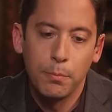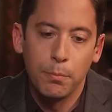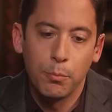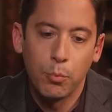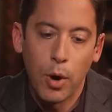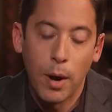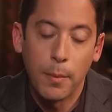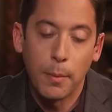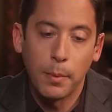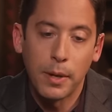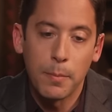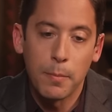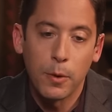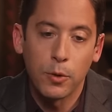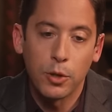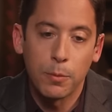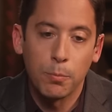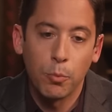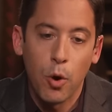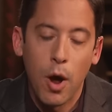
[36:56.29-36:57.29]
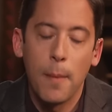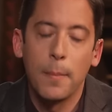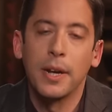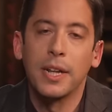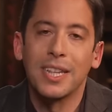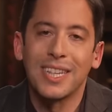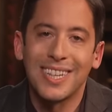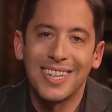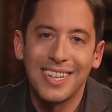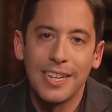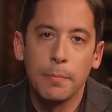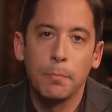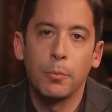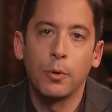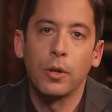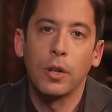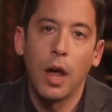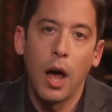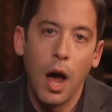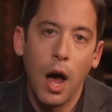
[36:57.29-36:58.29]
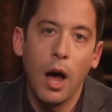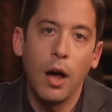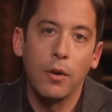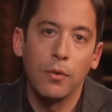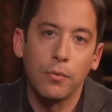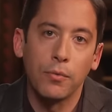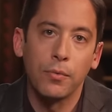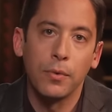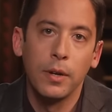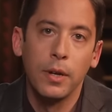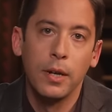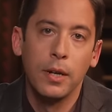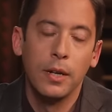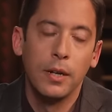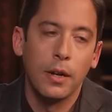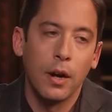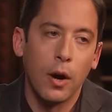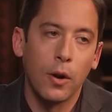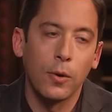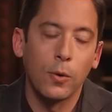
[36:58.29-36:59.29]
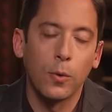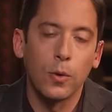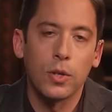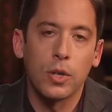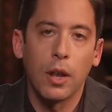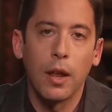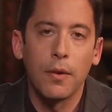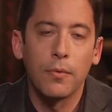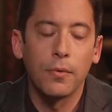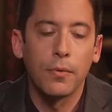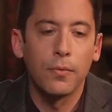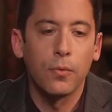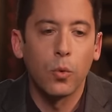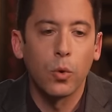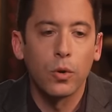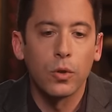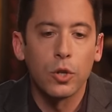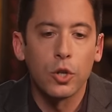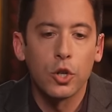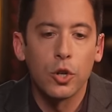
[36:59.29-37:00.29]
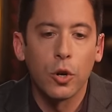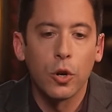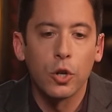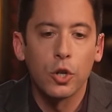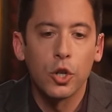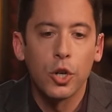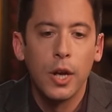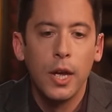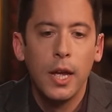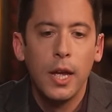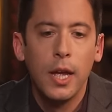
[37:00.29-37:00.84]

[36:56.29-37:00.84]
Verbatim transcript: probably most prominent symbol of our Lord's love for the church.